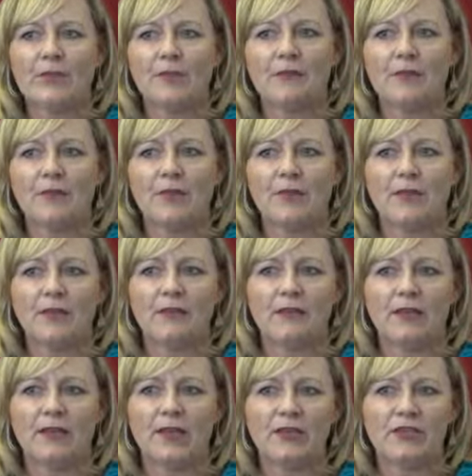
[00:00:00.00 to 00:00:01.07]
Some of
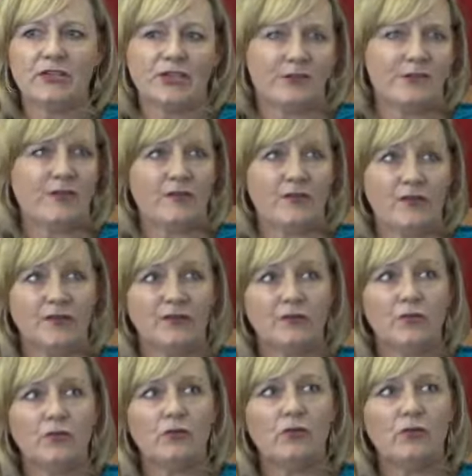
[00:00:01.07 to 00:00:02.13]
the Asian chapters are very
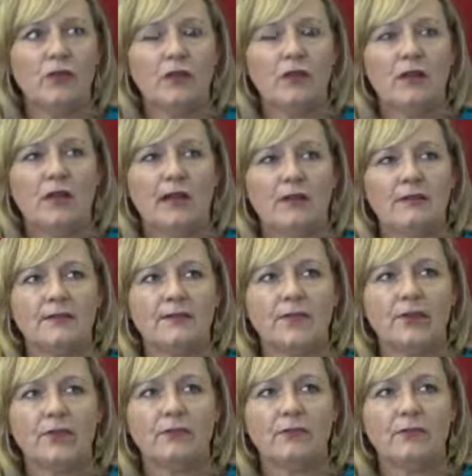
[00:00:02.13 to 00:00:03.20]
small, and
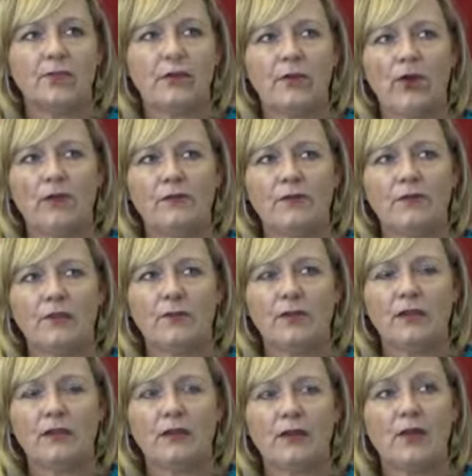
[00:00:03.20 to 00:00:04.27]
so, you know, hopefully
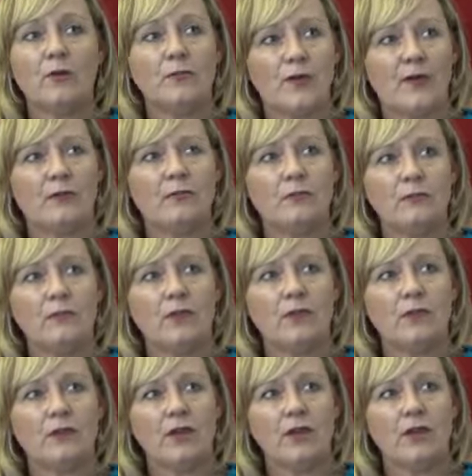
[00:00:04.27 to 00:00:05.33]
we can help them
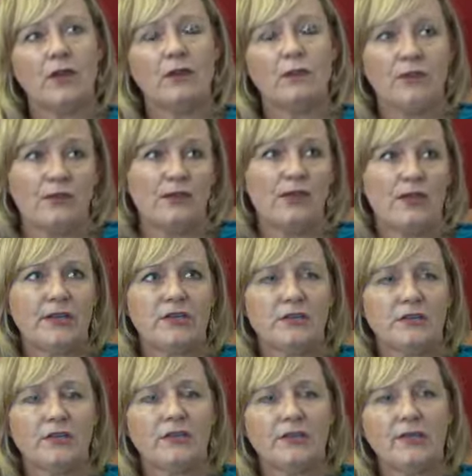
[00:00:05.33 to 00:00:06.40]
with knowledge
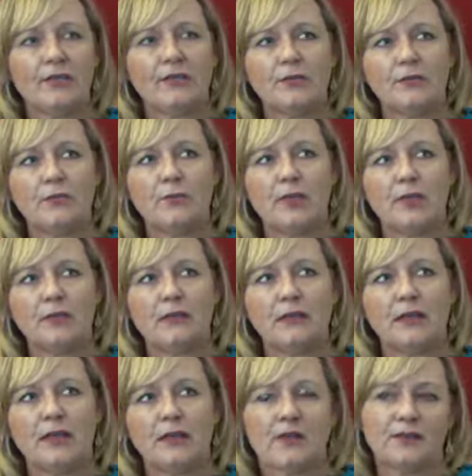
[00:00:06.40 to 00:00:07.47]
and content as well,
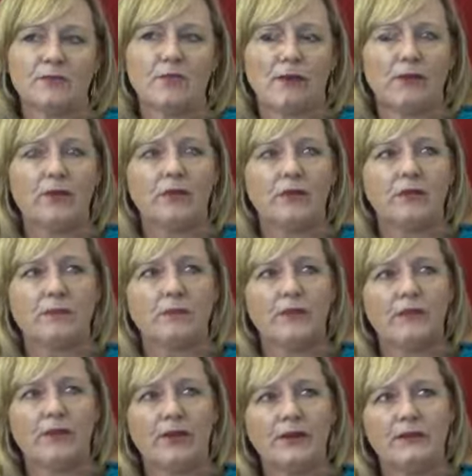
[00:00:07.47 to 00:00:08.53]
and that's why
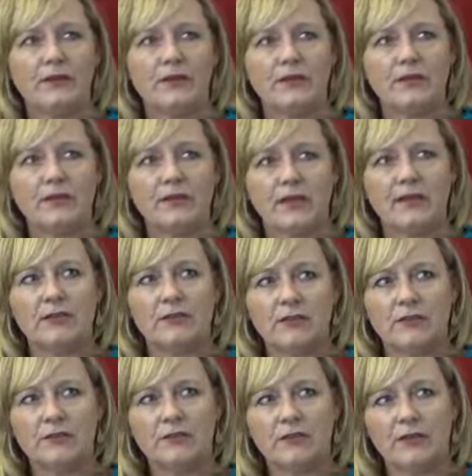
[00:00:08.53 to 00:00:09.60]
we're very involved in that
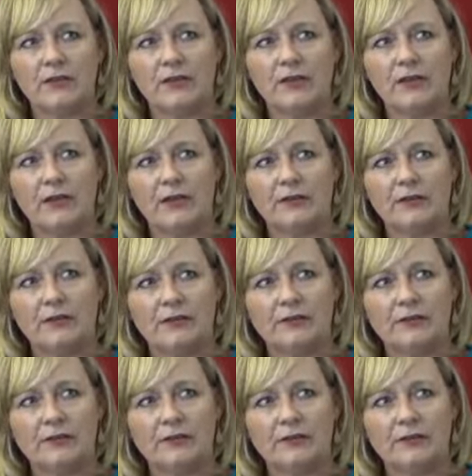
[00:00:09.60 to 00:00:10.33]
international community.